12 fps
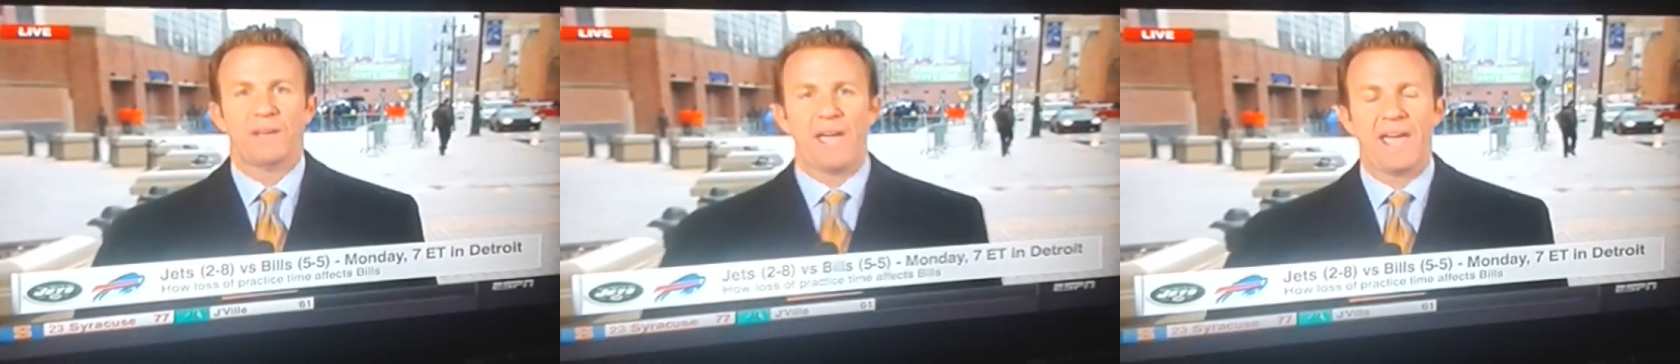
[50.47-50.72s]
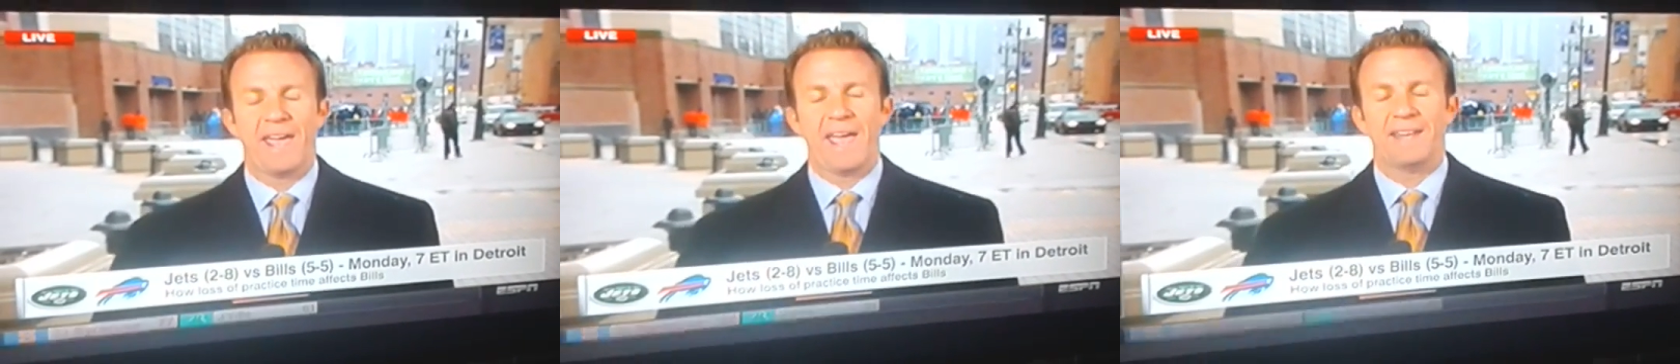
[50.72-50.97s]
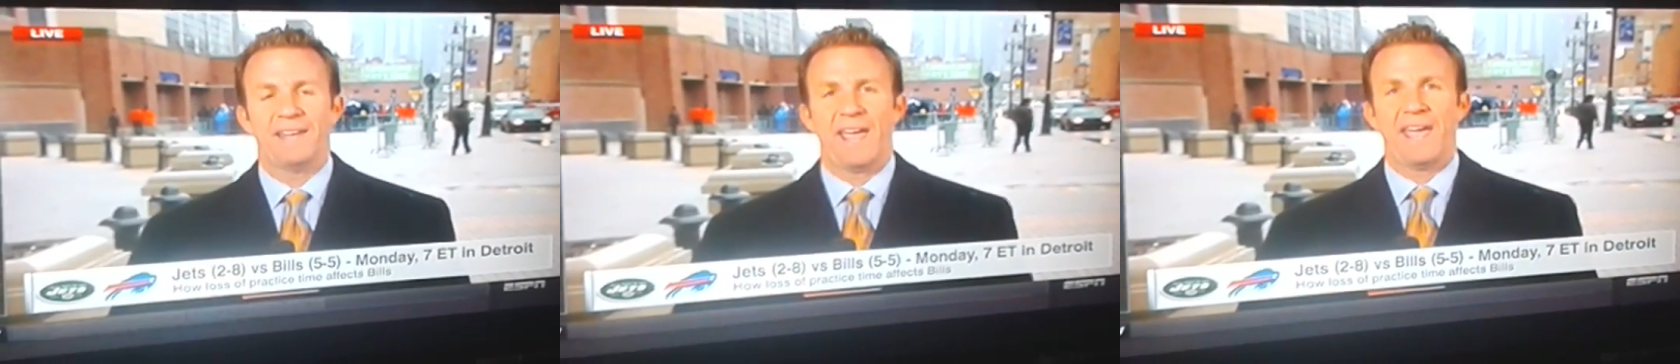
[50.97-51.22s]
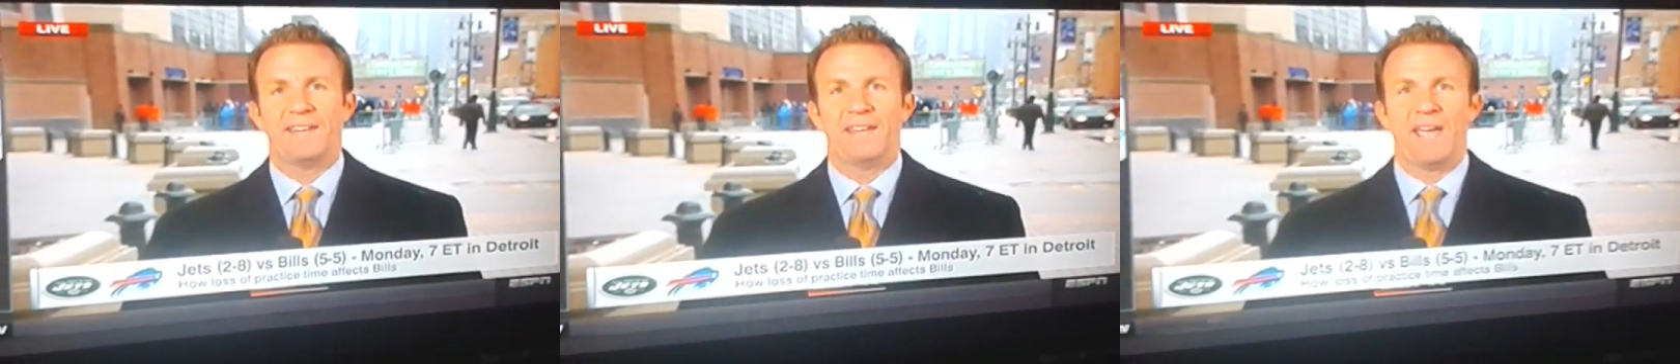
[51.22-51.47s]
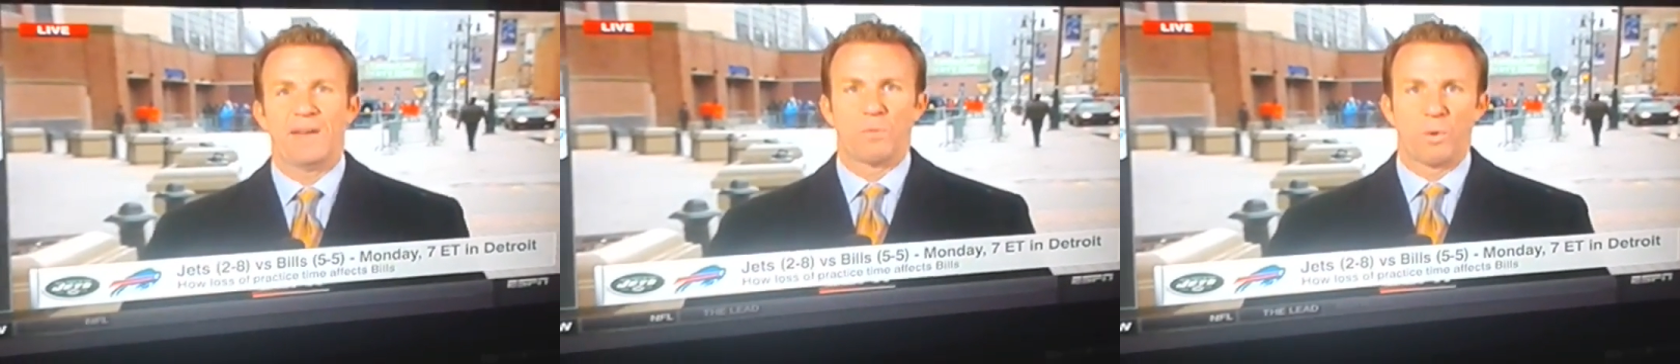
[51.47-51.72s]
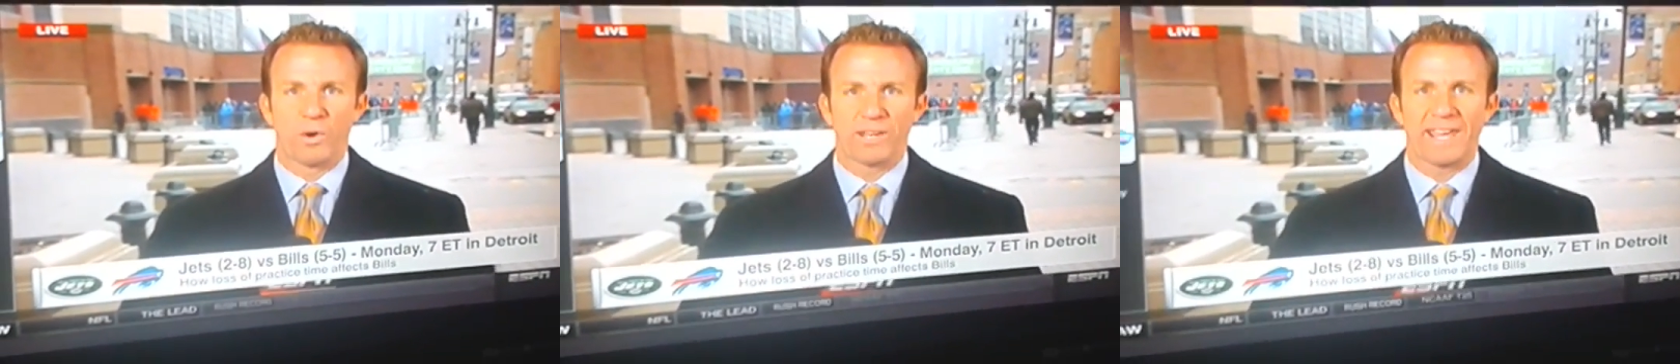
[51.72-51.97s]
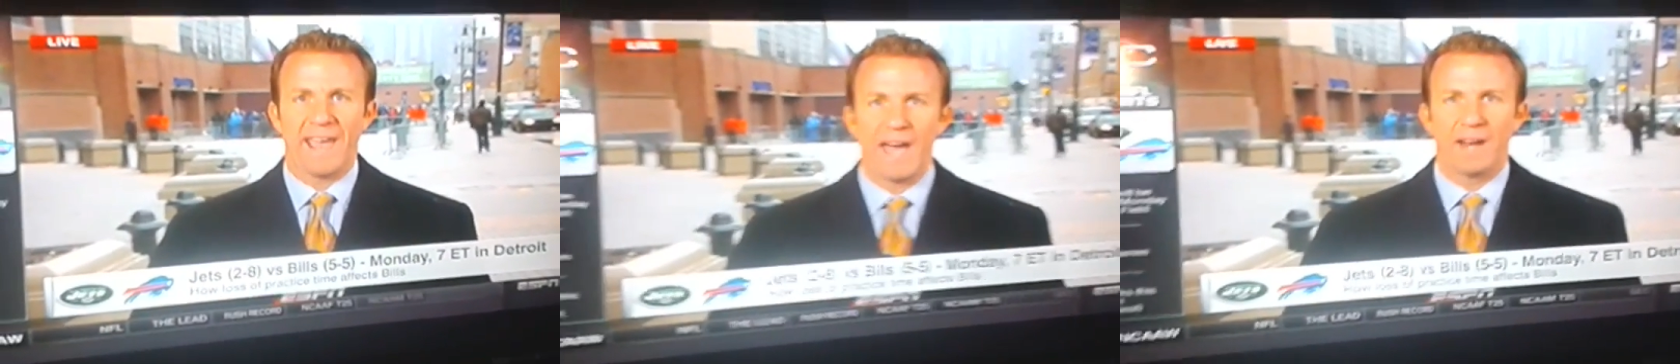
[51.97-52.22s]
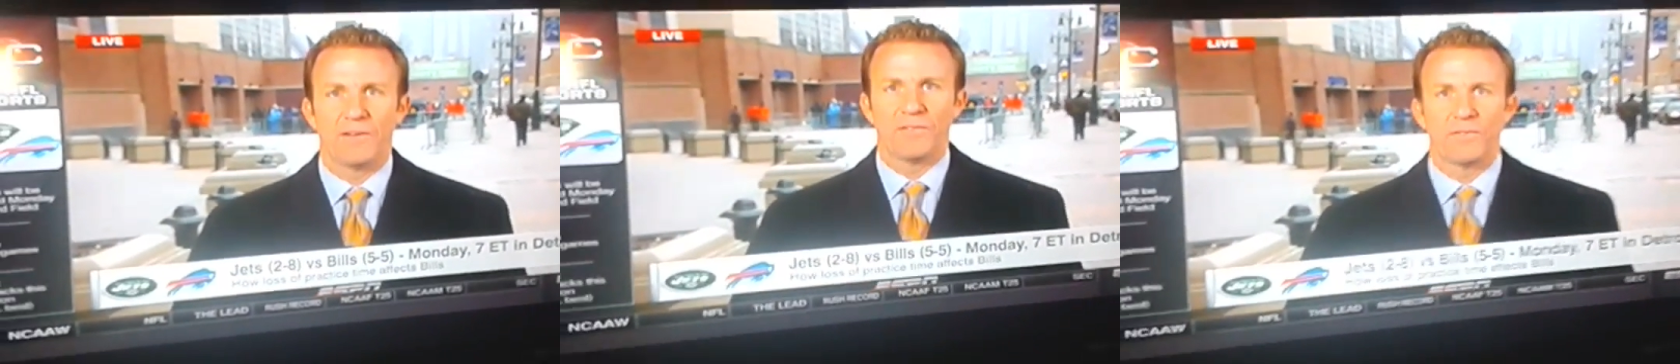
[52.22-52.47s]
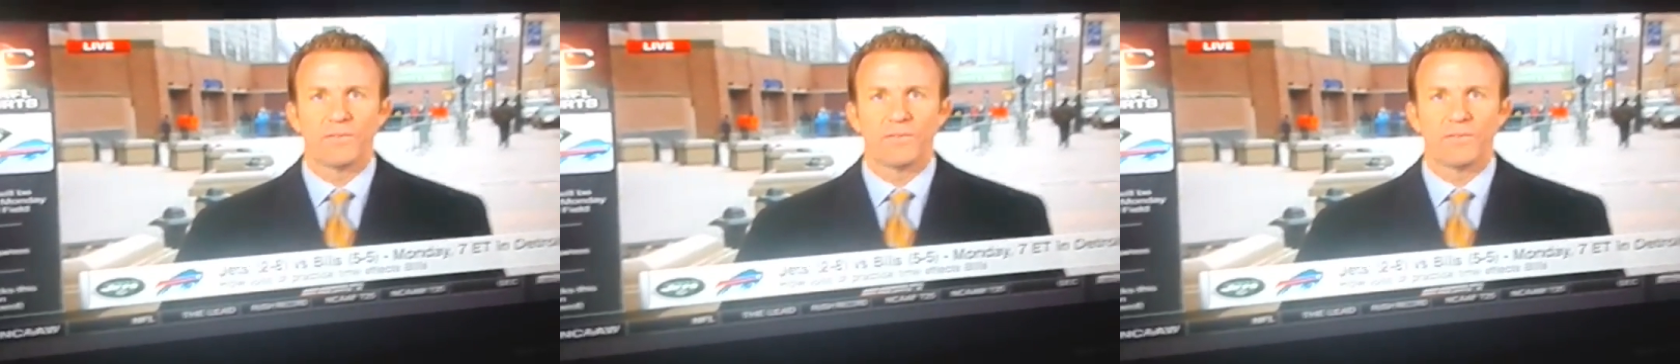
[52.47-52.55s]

and, and, and, and working out of